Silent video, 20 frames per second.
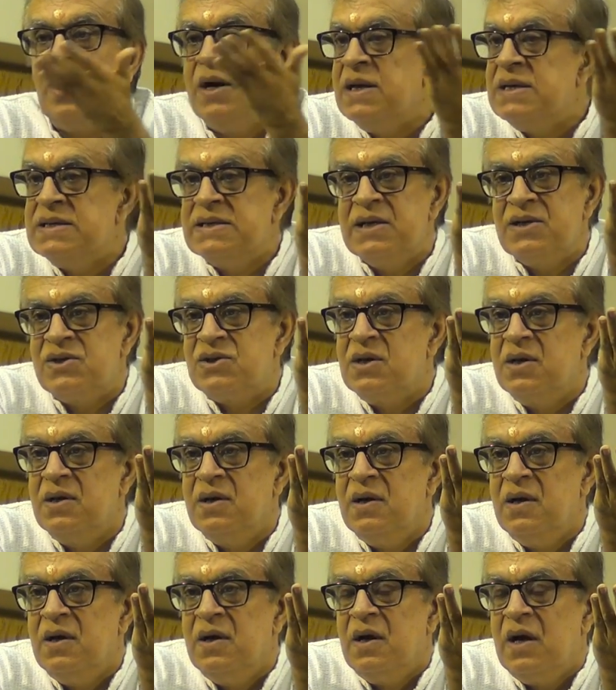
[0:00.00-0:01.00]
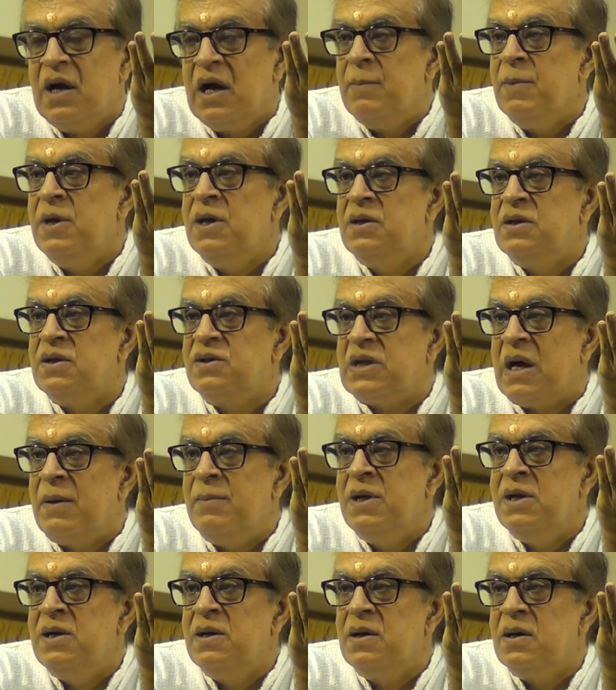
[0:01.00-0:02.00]
I mean, the Tamil literature
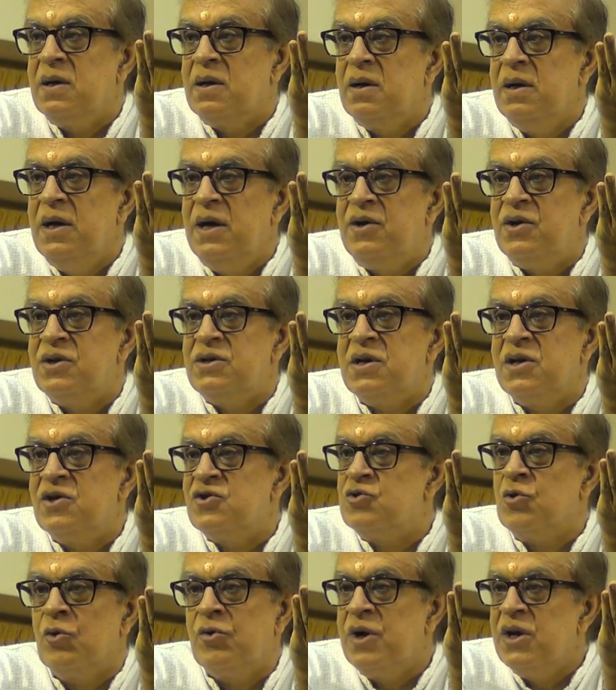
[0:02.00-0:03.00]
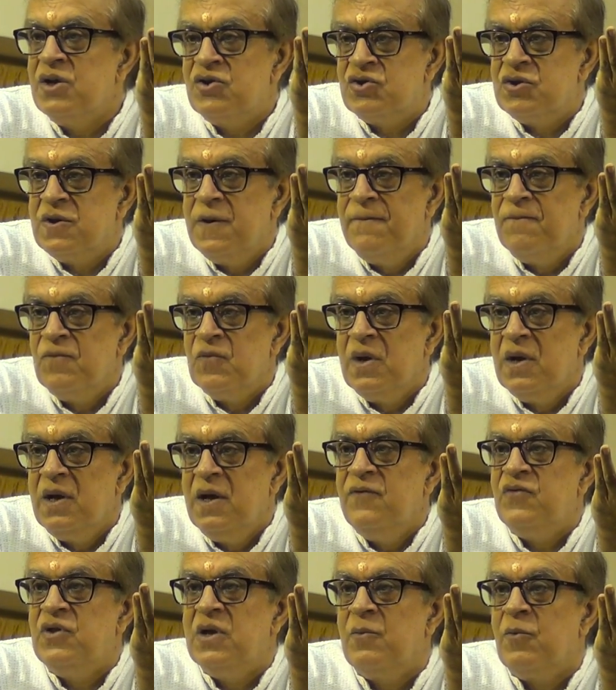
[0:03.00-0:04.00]
is so rich. If there was this
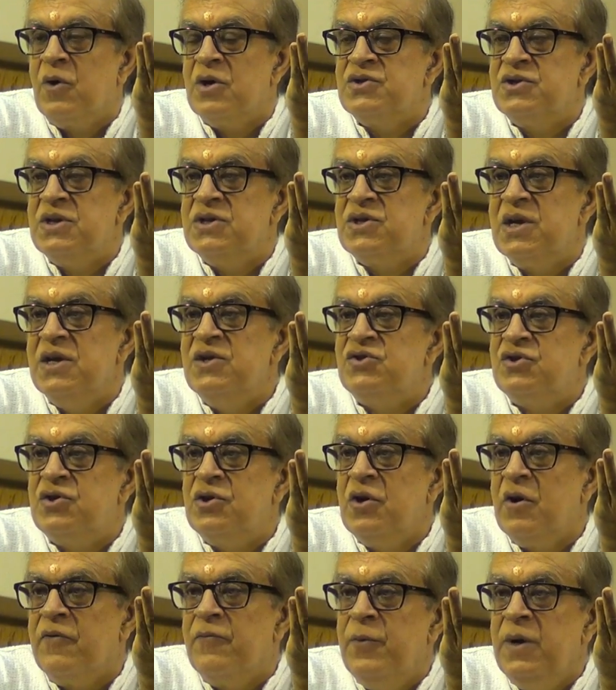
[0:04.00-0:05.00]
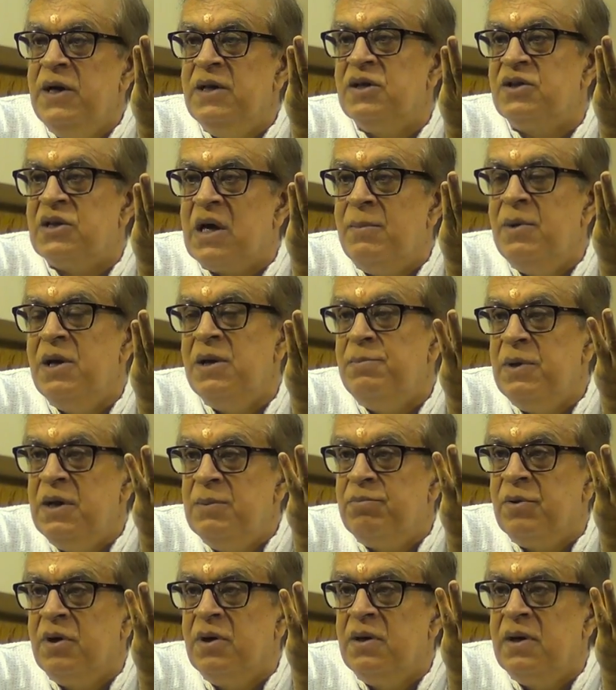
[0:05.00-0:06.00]
history of we the Tamil people and we
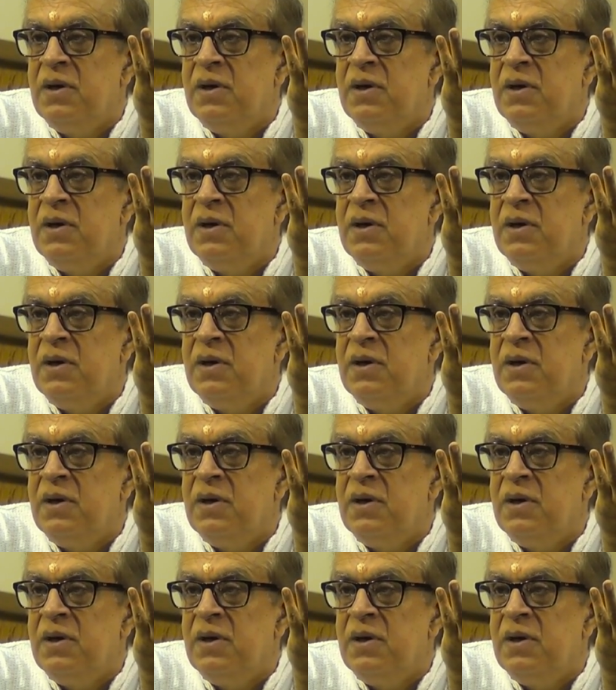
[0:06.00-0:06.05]
have